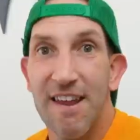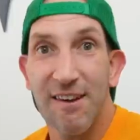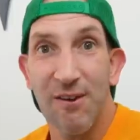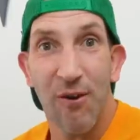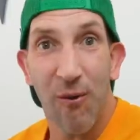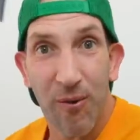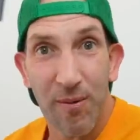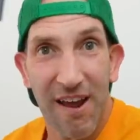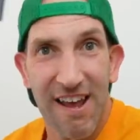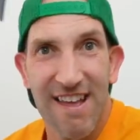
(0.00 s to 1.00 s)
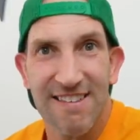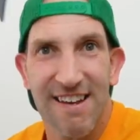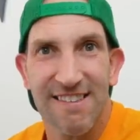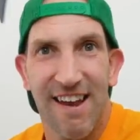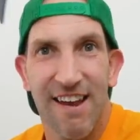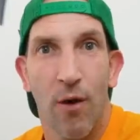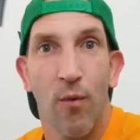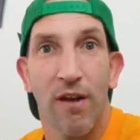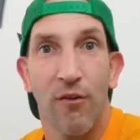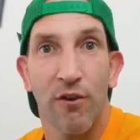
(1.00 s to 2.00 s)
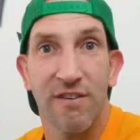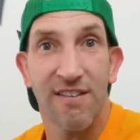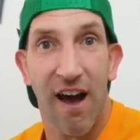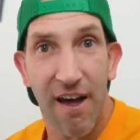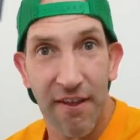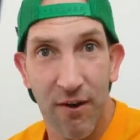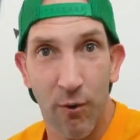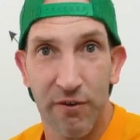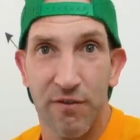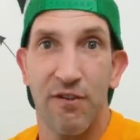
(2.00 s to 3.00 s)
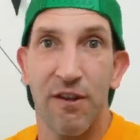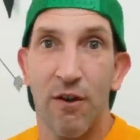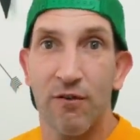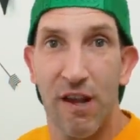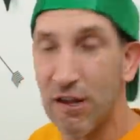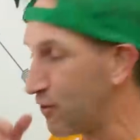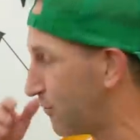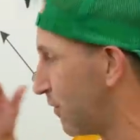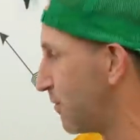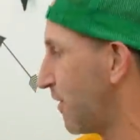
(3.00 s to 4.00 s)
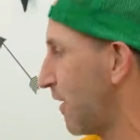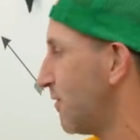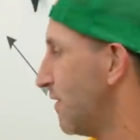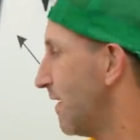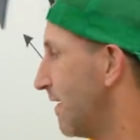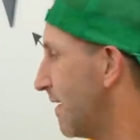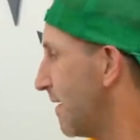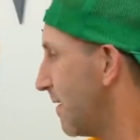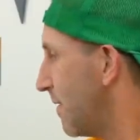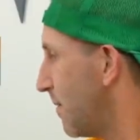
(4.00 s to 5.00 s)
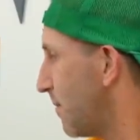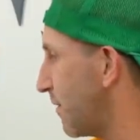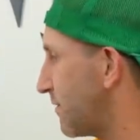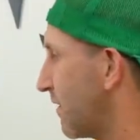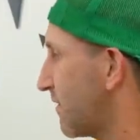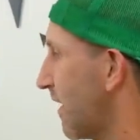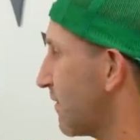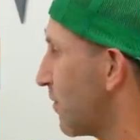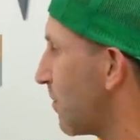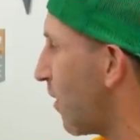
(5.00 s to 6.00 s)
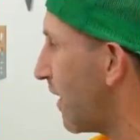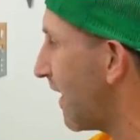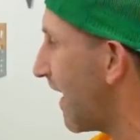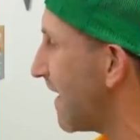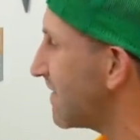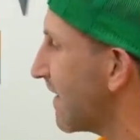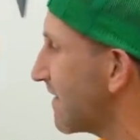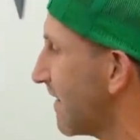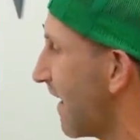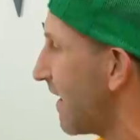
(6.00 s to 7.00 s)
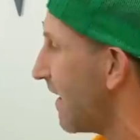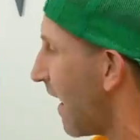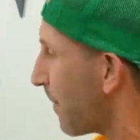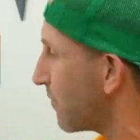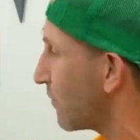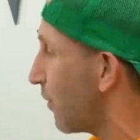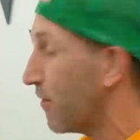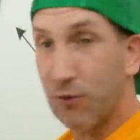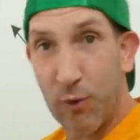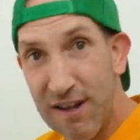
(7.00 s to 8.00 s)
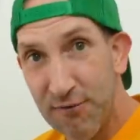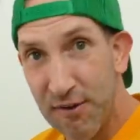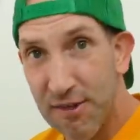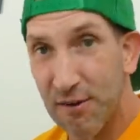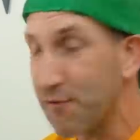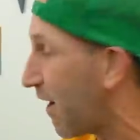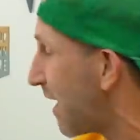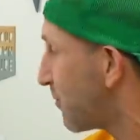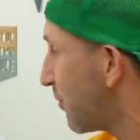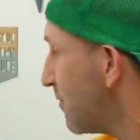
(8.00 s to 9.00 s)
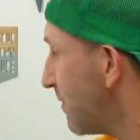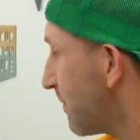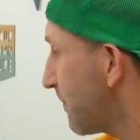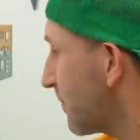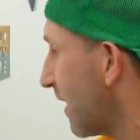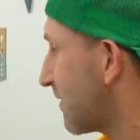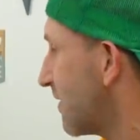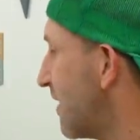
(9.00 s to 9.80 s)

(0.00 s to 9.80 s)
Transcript: Now you can learn all about Anzac Day on one of Ozzie's other awesome videos on our YouTube channel. But just as a reminder, Anzac Day happens on the 25th of April and it's a